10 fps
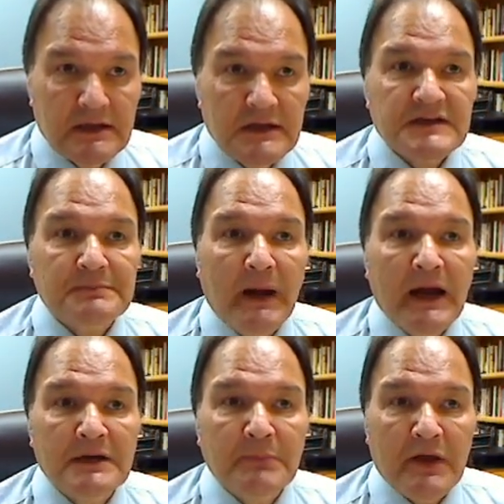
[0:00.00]

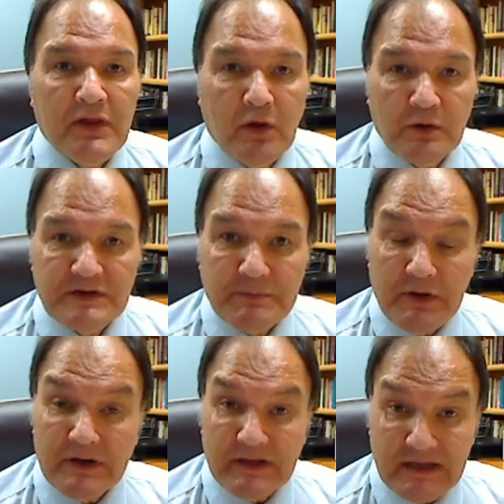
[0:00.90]
inspired by the Holy
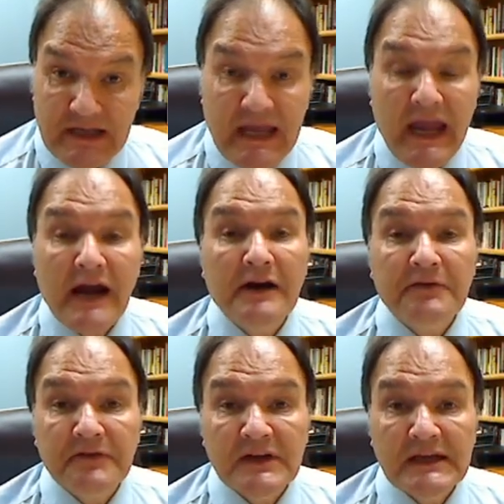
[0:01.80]
Spirit,
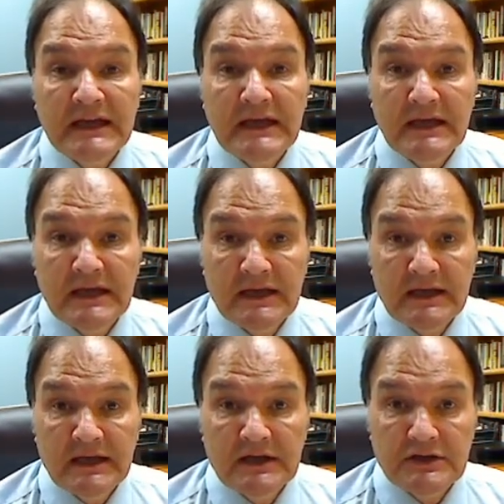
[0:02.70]
carefully
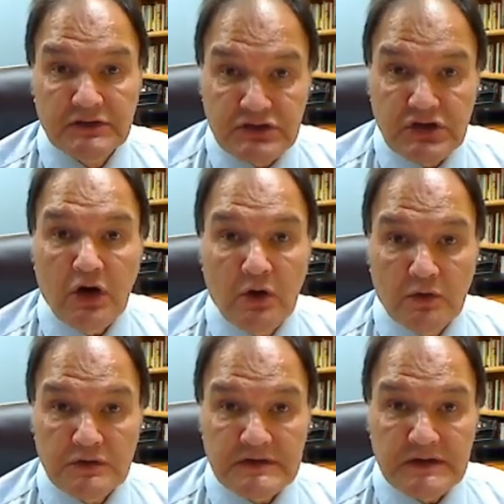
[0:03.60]

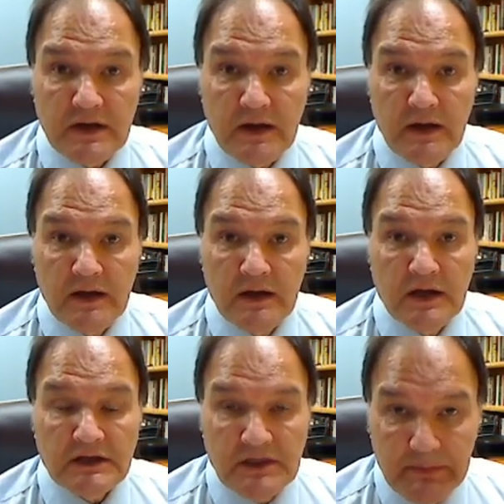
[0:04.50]
chose
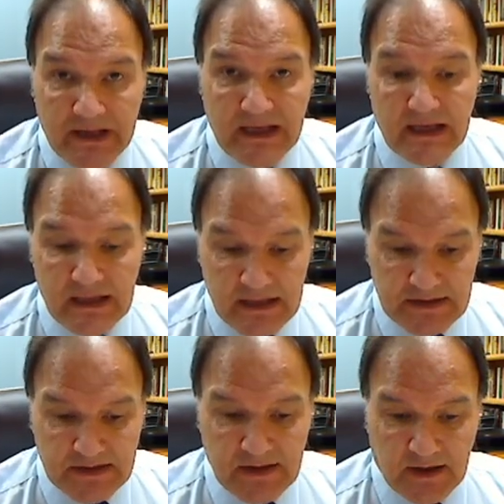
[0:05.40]
to begin
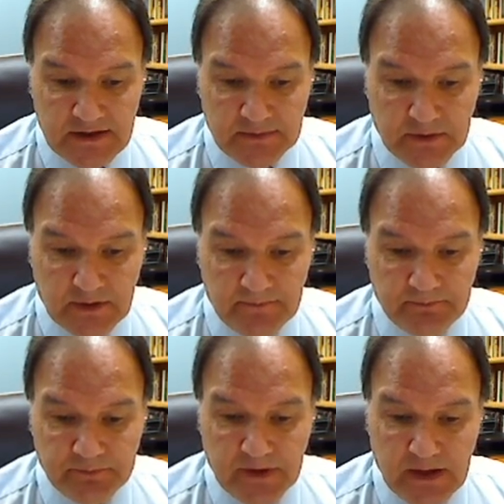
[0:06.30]
his gospel
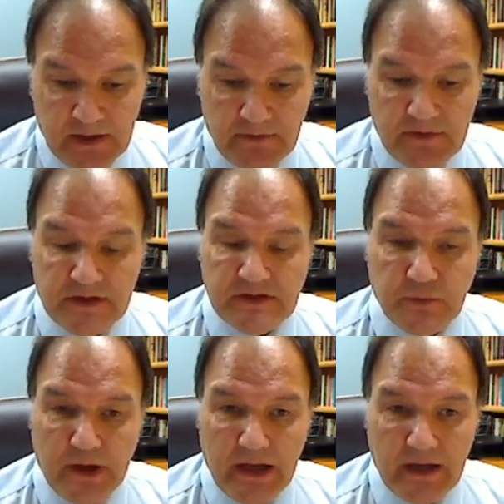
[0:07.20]
in this
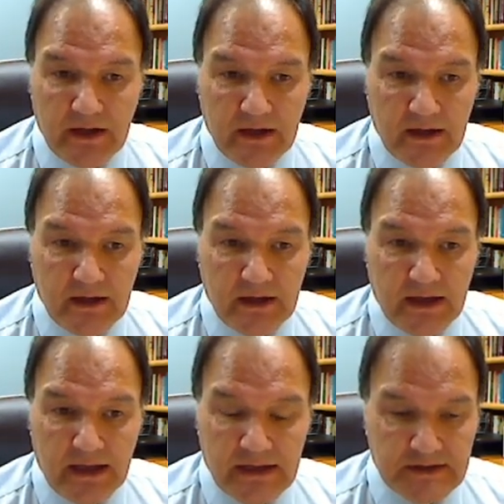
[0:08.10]
way.
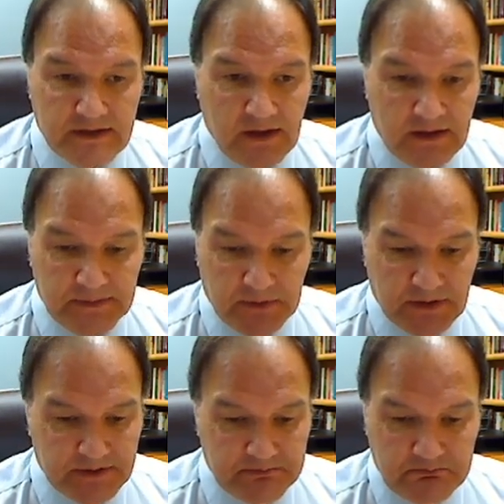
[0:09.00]
And his
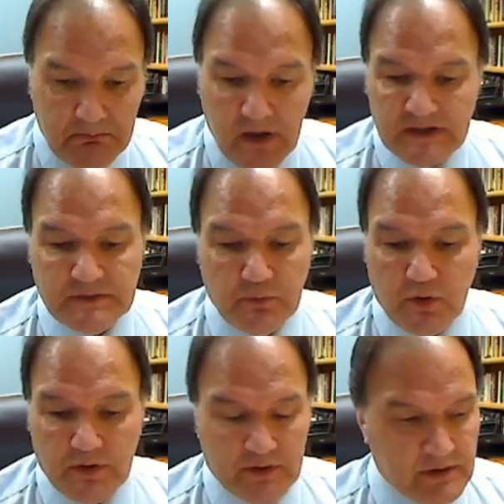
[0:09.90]
gospel is much
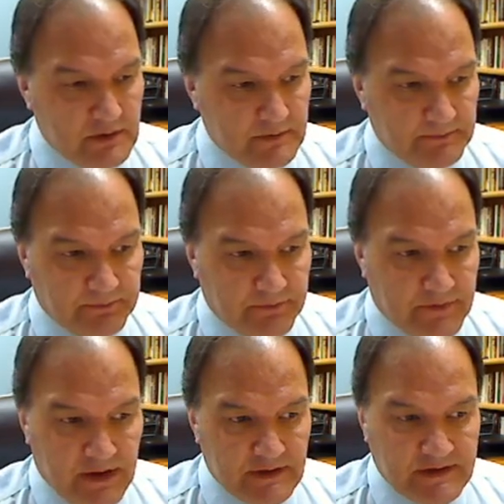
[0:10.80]
more
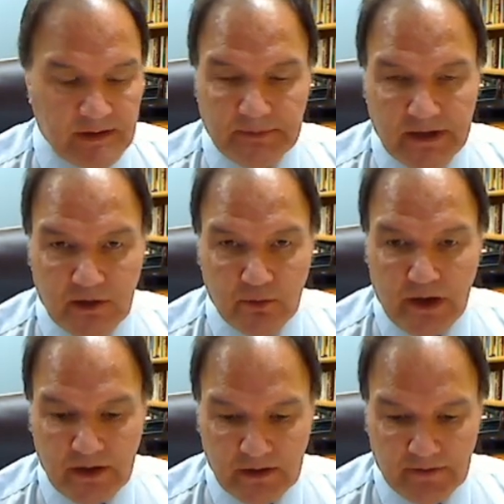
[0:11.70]
than simply a
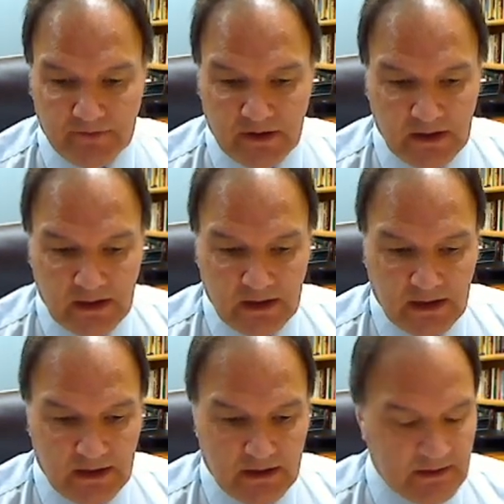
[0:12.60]
record of
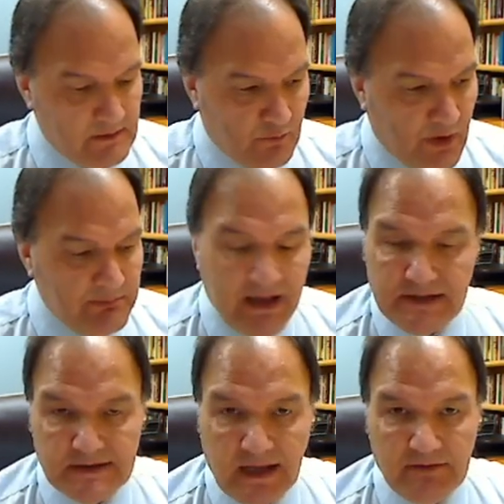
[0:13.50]
one
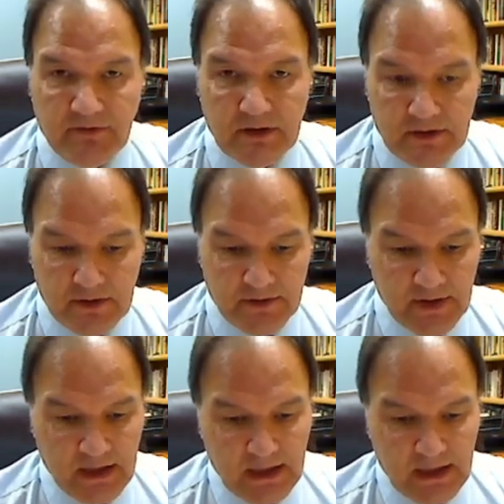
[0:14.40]
man's life on earth.